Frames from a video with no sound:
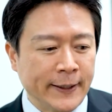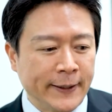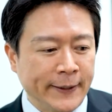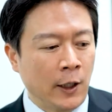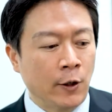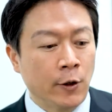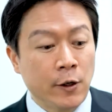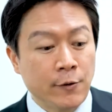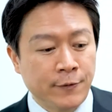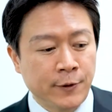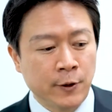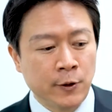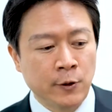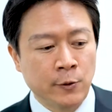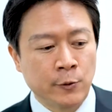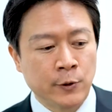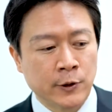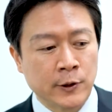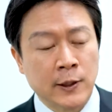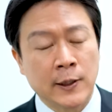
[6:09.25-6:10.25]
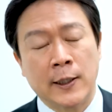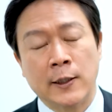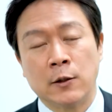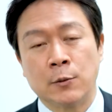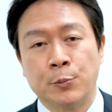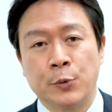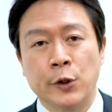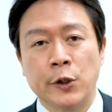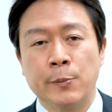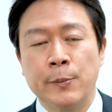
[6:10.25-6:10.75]
However, there was a lot
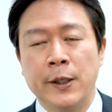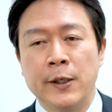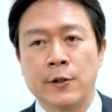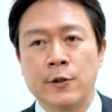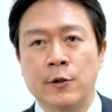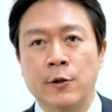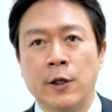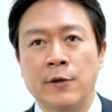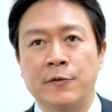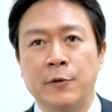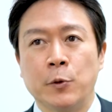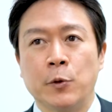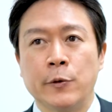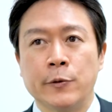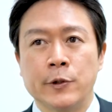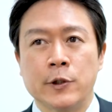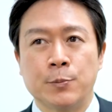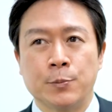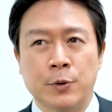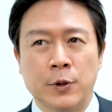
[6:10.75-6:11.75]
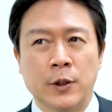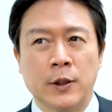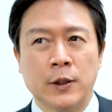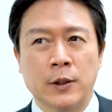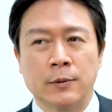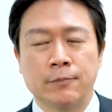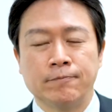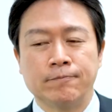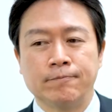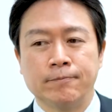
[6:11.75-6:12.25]
of pre-med, so everyone's
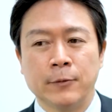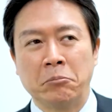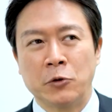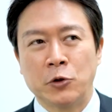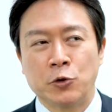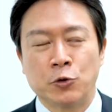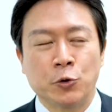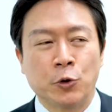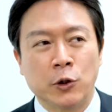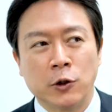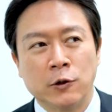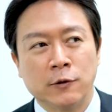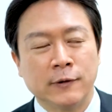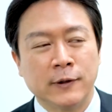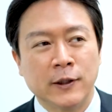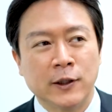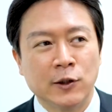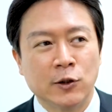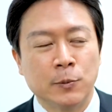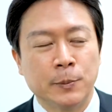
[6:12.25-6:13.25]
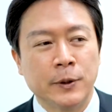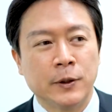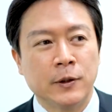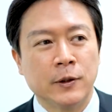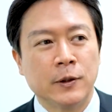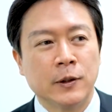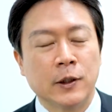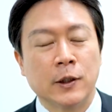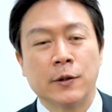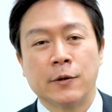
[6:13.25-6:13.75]
pretty, sort of a little
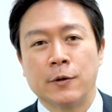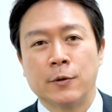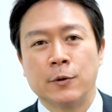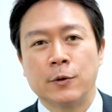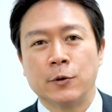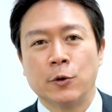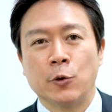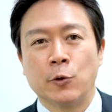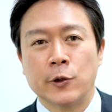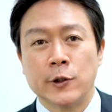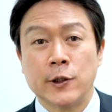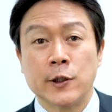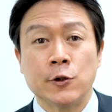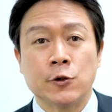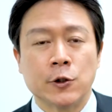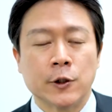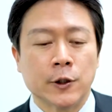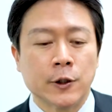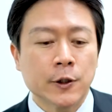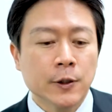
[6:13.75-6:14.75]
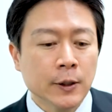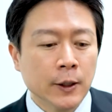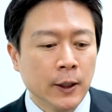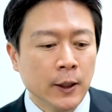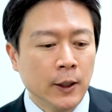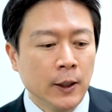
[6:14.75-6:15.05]
bit cutthroat towards each other.